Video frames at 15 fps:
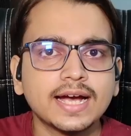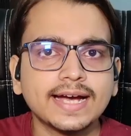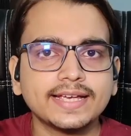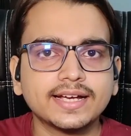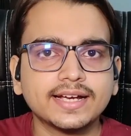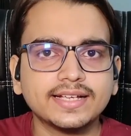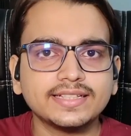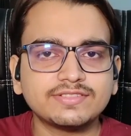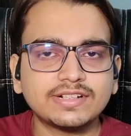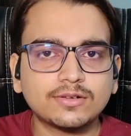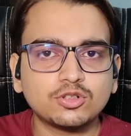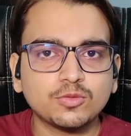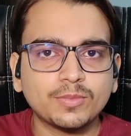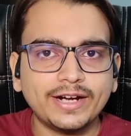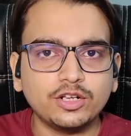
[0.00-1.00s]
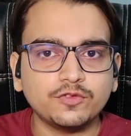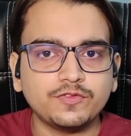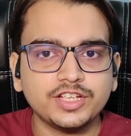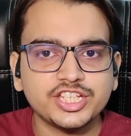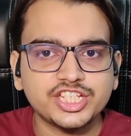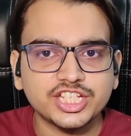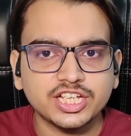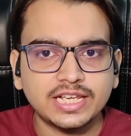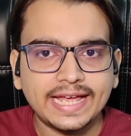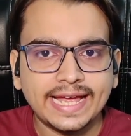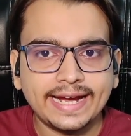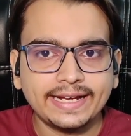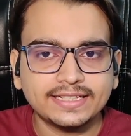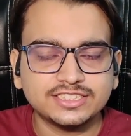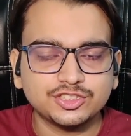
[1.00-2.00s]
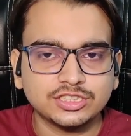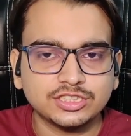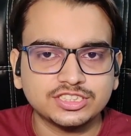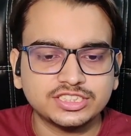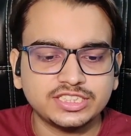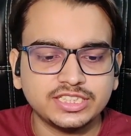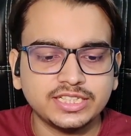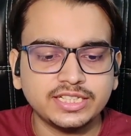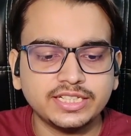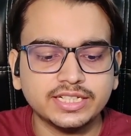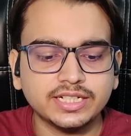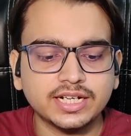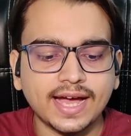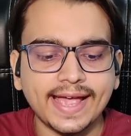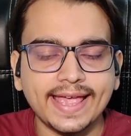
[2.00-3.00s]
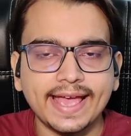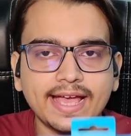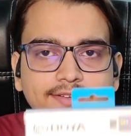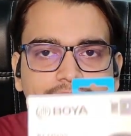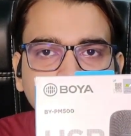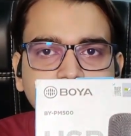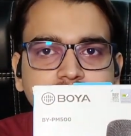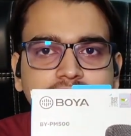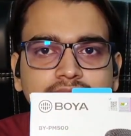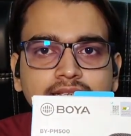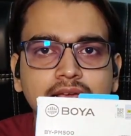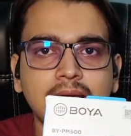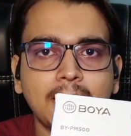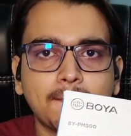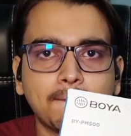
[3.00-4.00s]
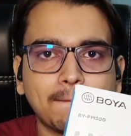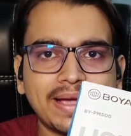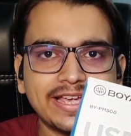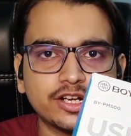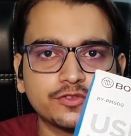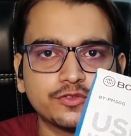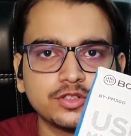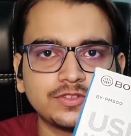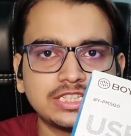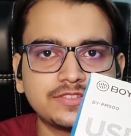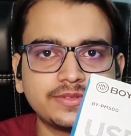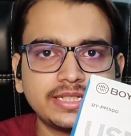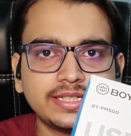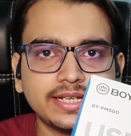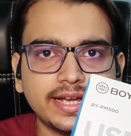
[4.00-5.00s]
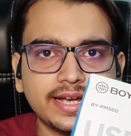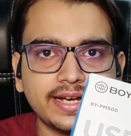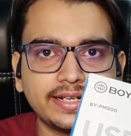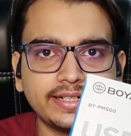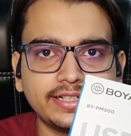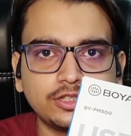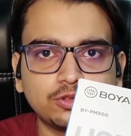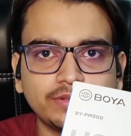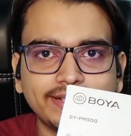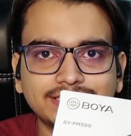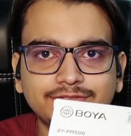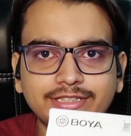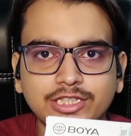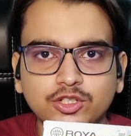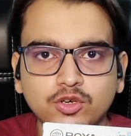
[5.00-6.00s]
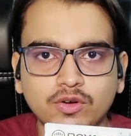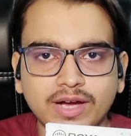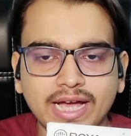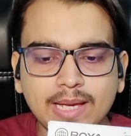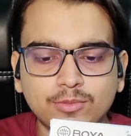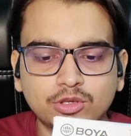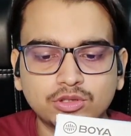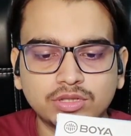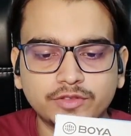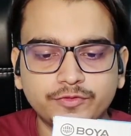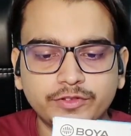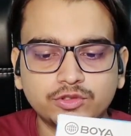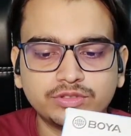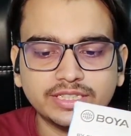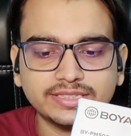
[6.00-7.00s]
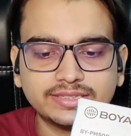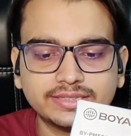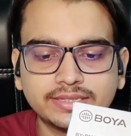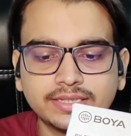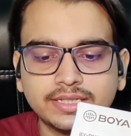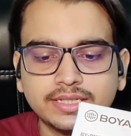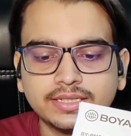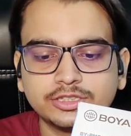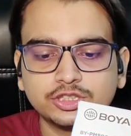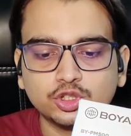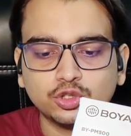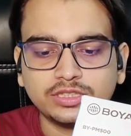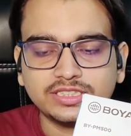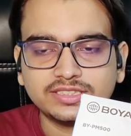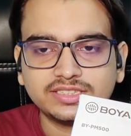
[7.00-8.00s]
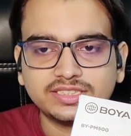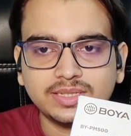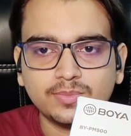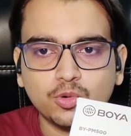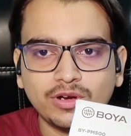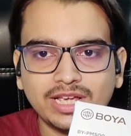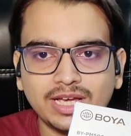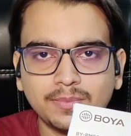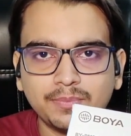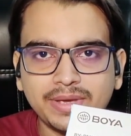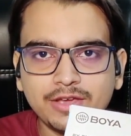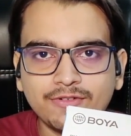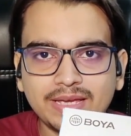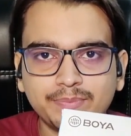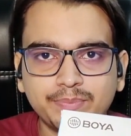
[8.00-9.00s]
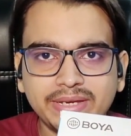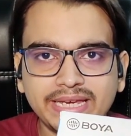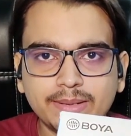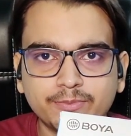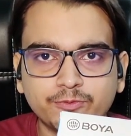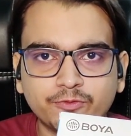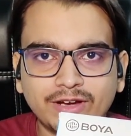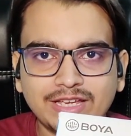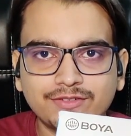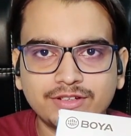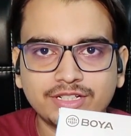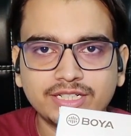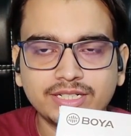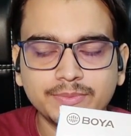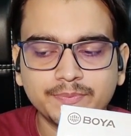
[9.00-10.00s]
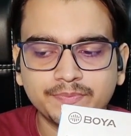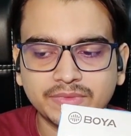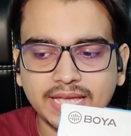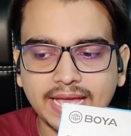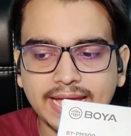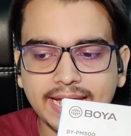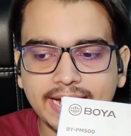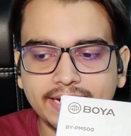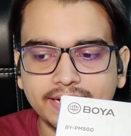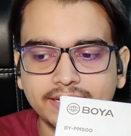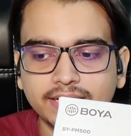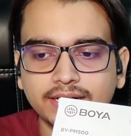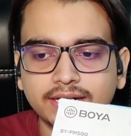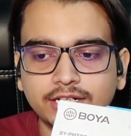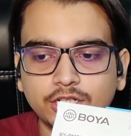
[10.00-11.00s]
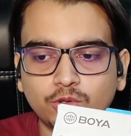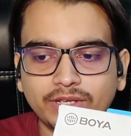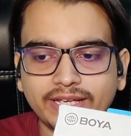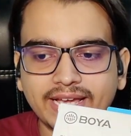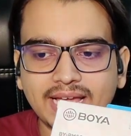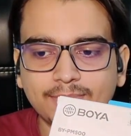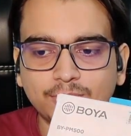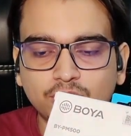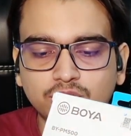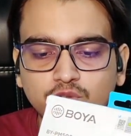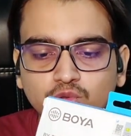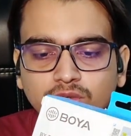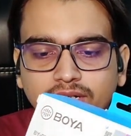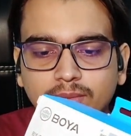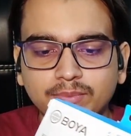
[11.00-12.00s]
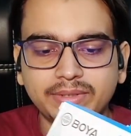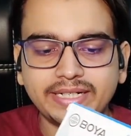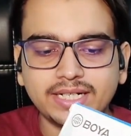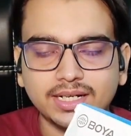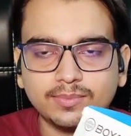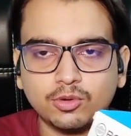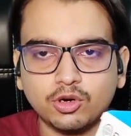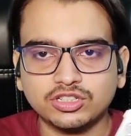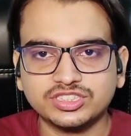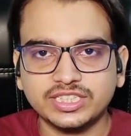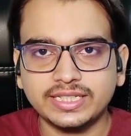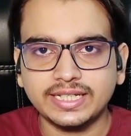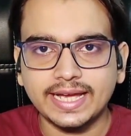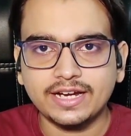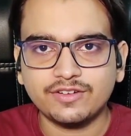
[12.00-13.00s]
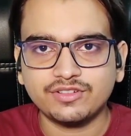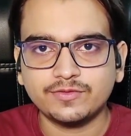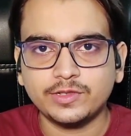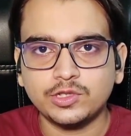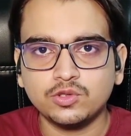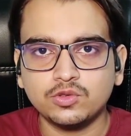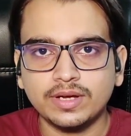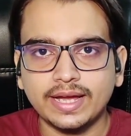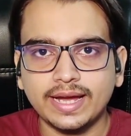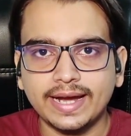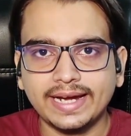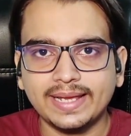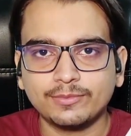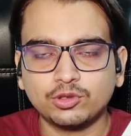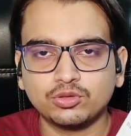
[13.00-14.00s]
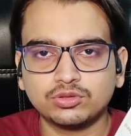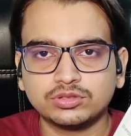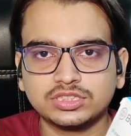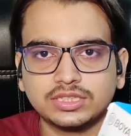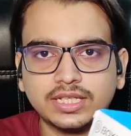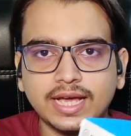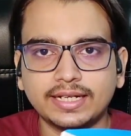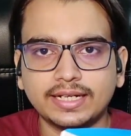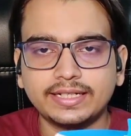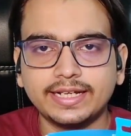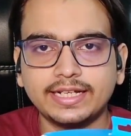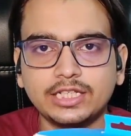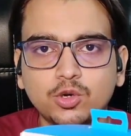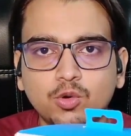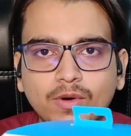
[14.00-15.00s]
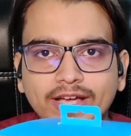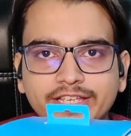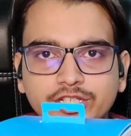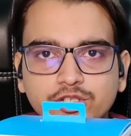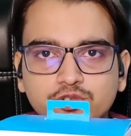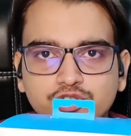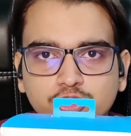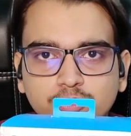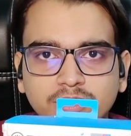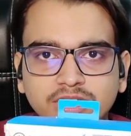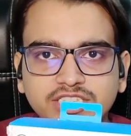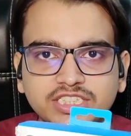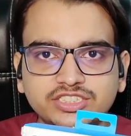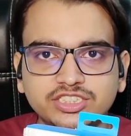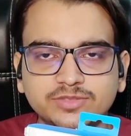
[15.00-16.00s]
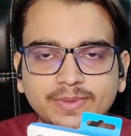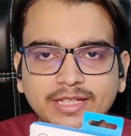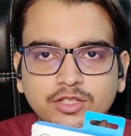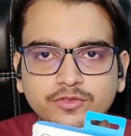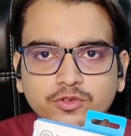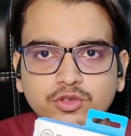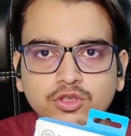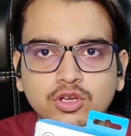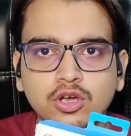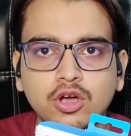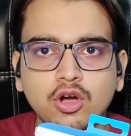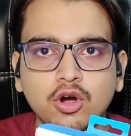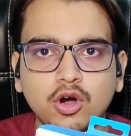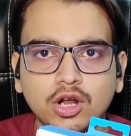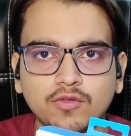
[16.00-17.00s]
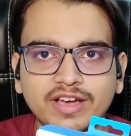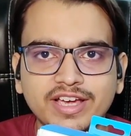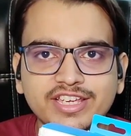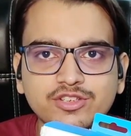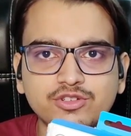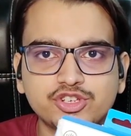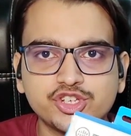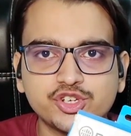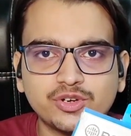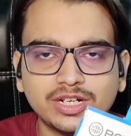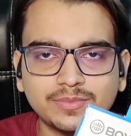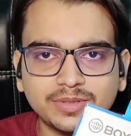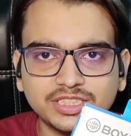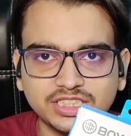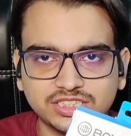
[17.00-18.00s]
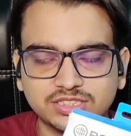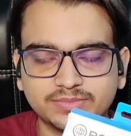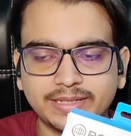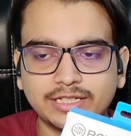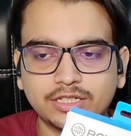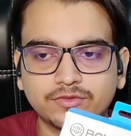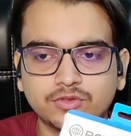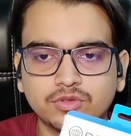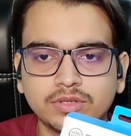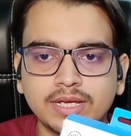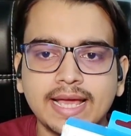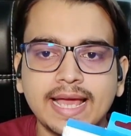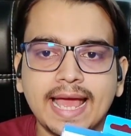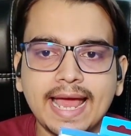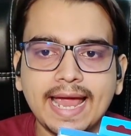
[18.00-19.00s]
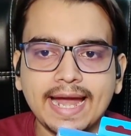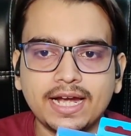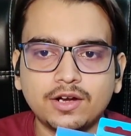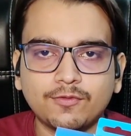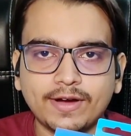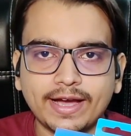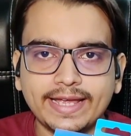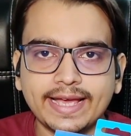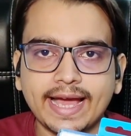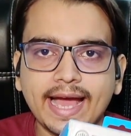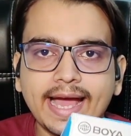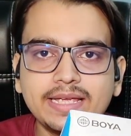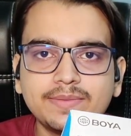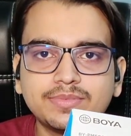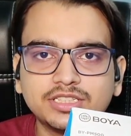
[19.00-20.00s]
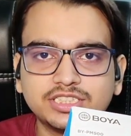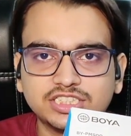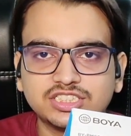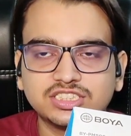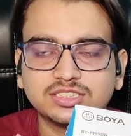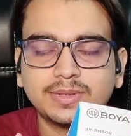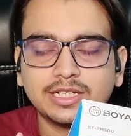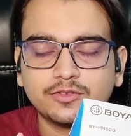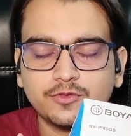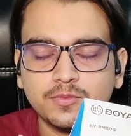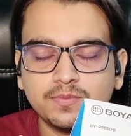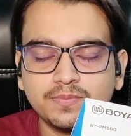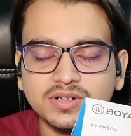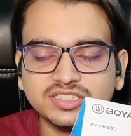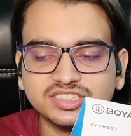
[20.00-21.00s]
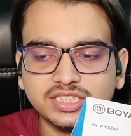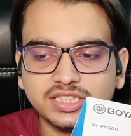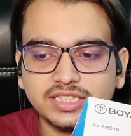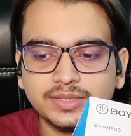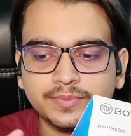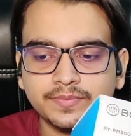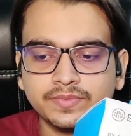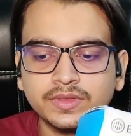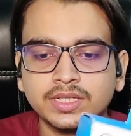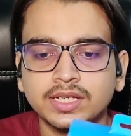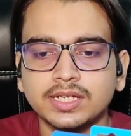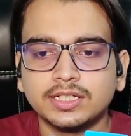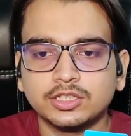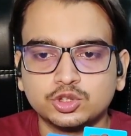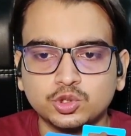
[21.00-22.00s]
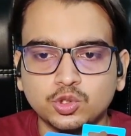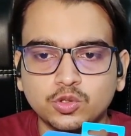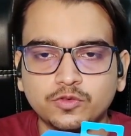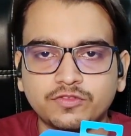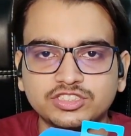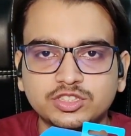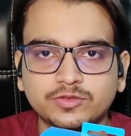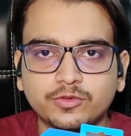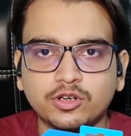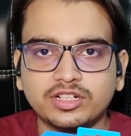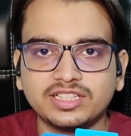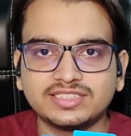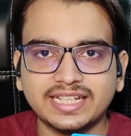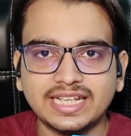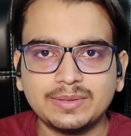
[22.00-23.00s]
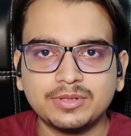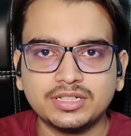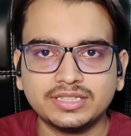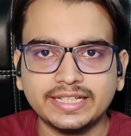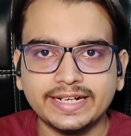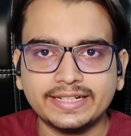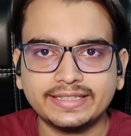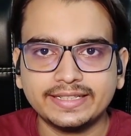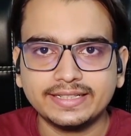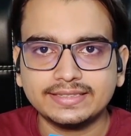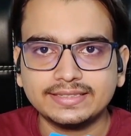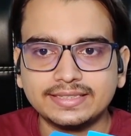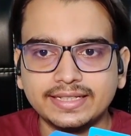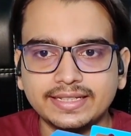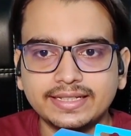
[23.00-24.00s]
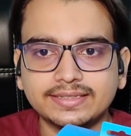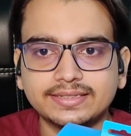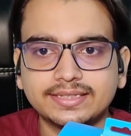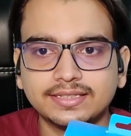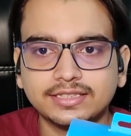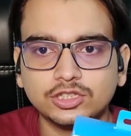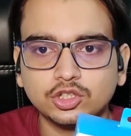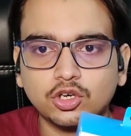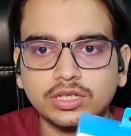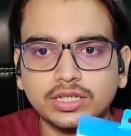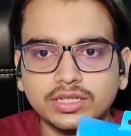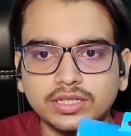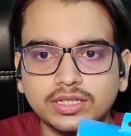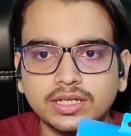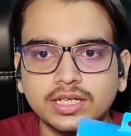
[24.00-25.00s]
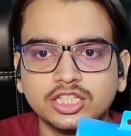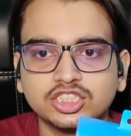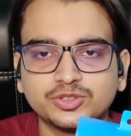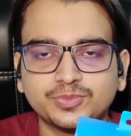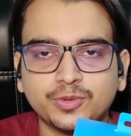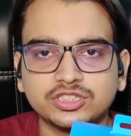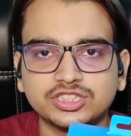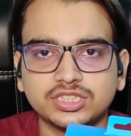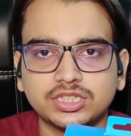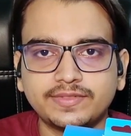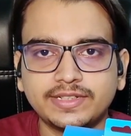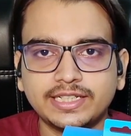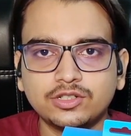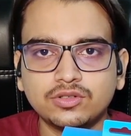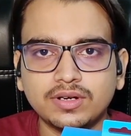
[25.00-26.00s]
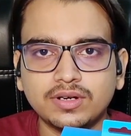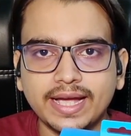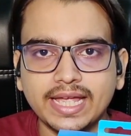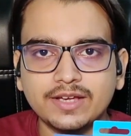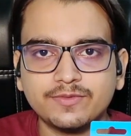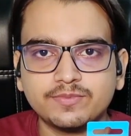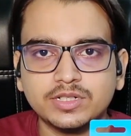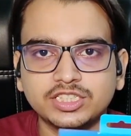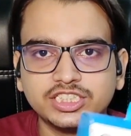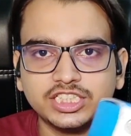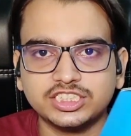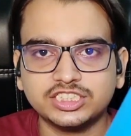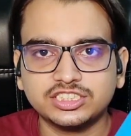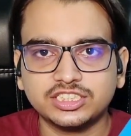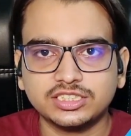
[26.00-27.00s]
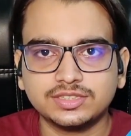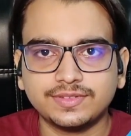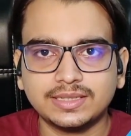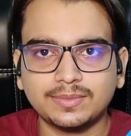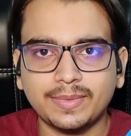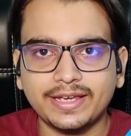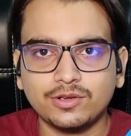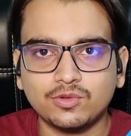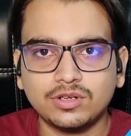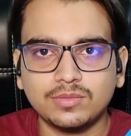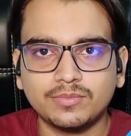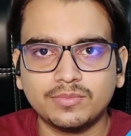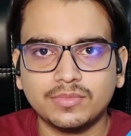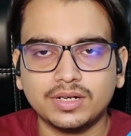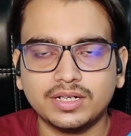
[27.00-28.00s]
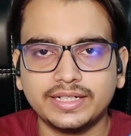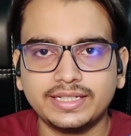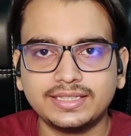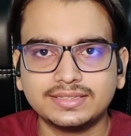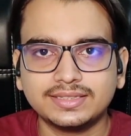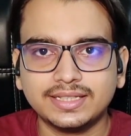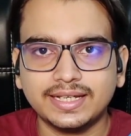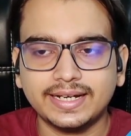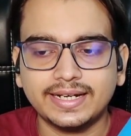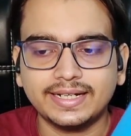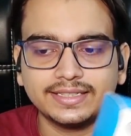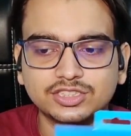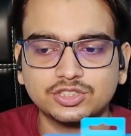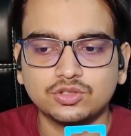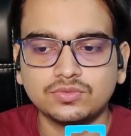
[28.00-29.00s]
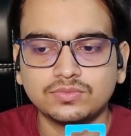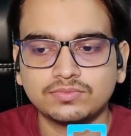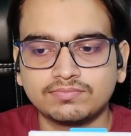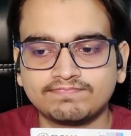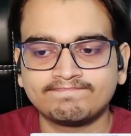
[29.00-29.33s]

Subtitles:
Hi guys, welcome to Byte Official, and as you can see here I have this microphone with me, and in today's video I'm going to review this. So this is the Boya BY PM500, and today I'm going to do a complete unboxing and review, and I'm going to tell you why you should purchase this microphone or why you shouldn't purchase this microphone and why I purchased this microphone personally. So first of all, disclaimer that this is not a sponsored video. I have purchased this with my own earnings, and so